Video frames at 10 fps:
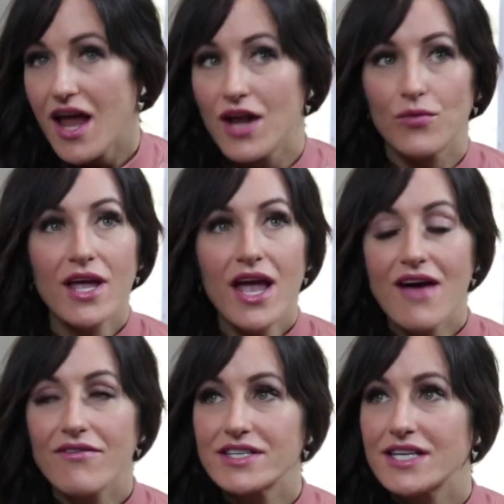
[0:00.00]
And we
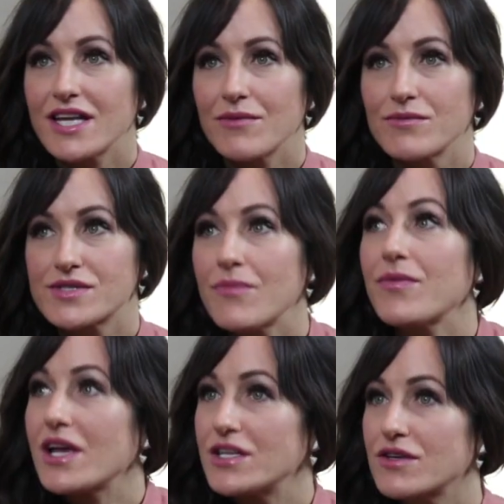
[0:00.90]
have a team.
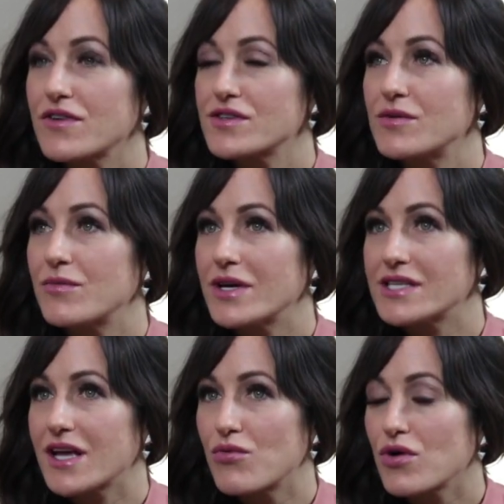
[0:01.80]
Something I do for
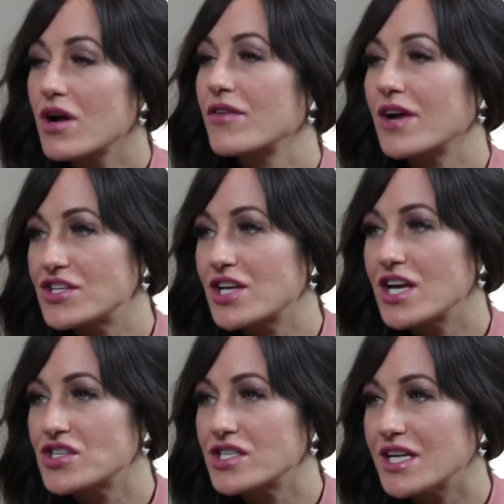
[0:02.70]
Zumba is I work on their
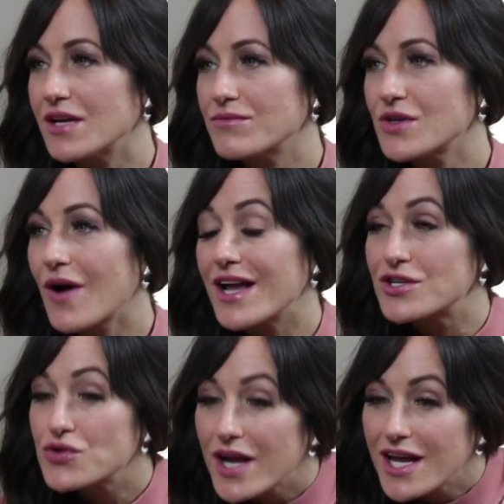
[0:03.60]
education team. So
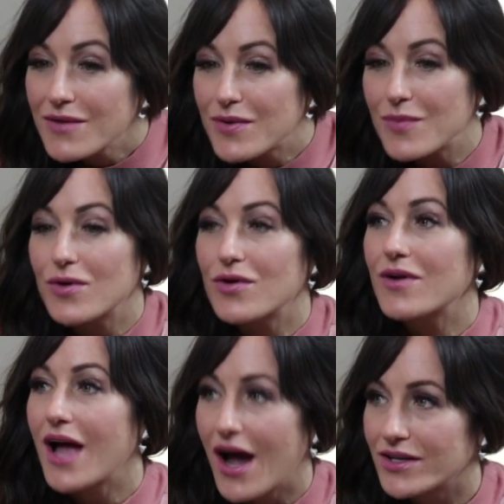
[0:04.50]
I train
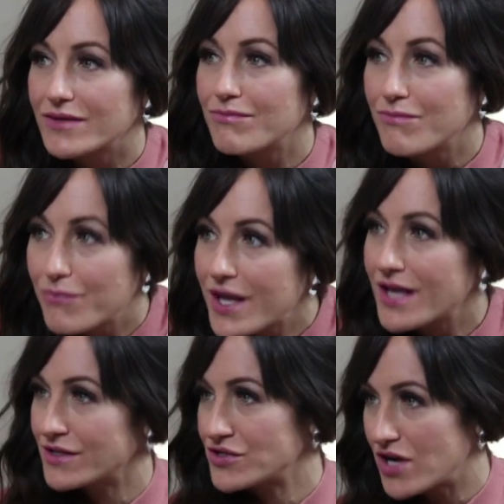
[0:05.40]
people how to
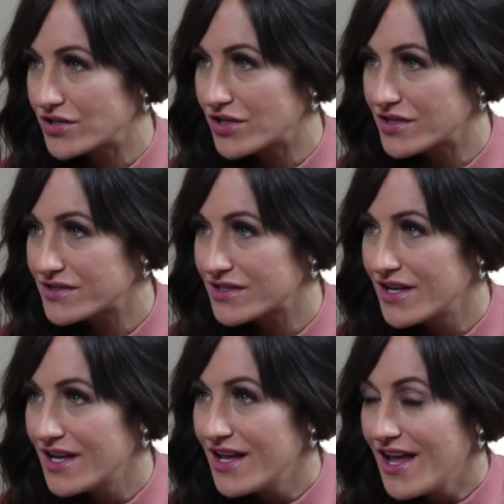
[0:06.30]
be instructors.
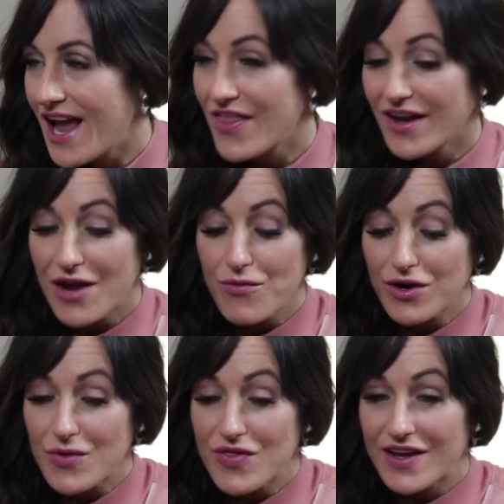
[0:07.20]
And then I
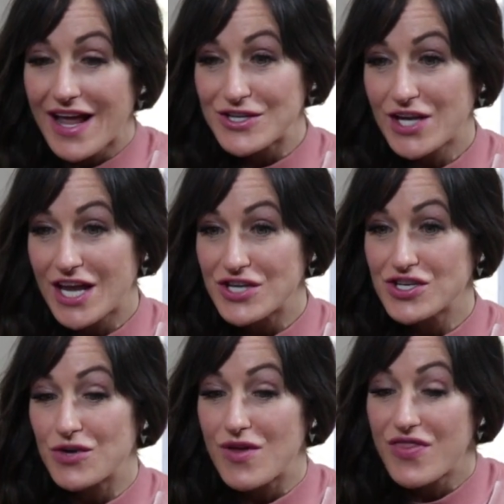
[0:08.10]
work with an
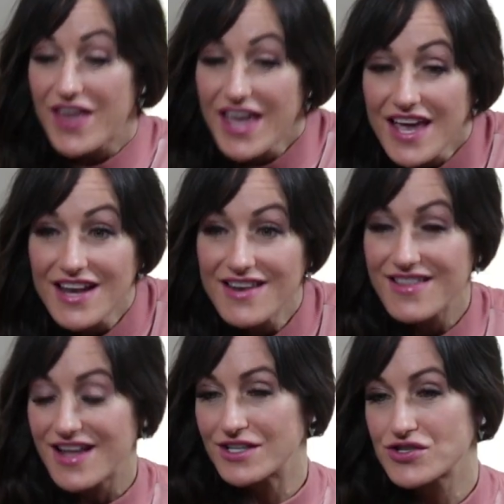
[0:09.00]
education
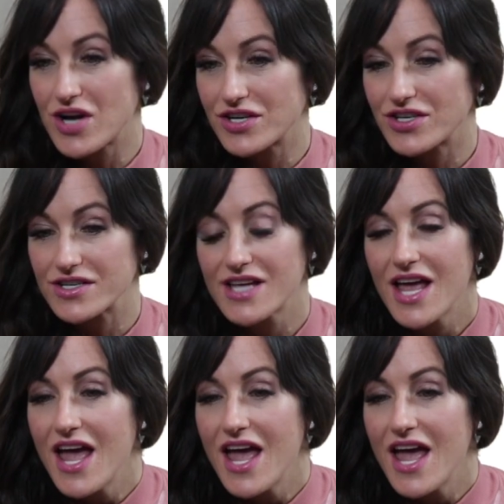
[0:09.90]
within the instructors.